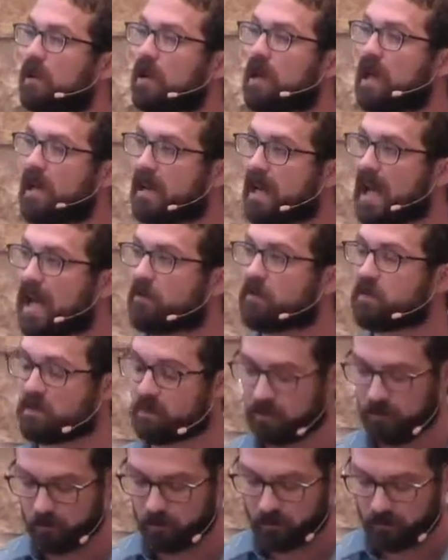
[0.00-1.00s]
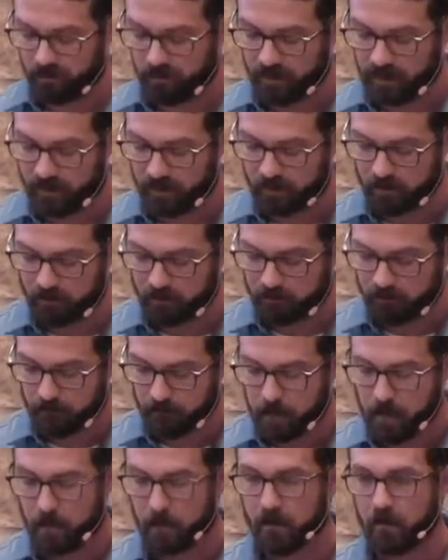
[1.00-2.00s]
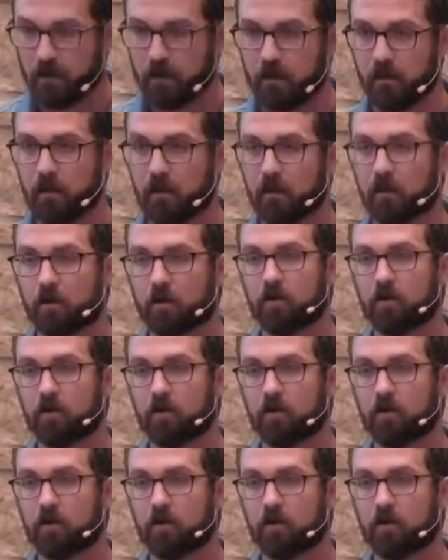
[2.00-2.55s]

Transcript: and absolute creator? Or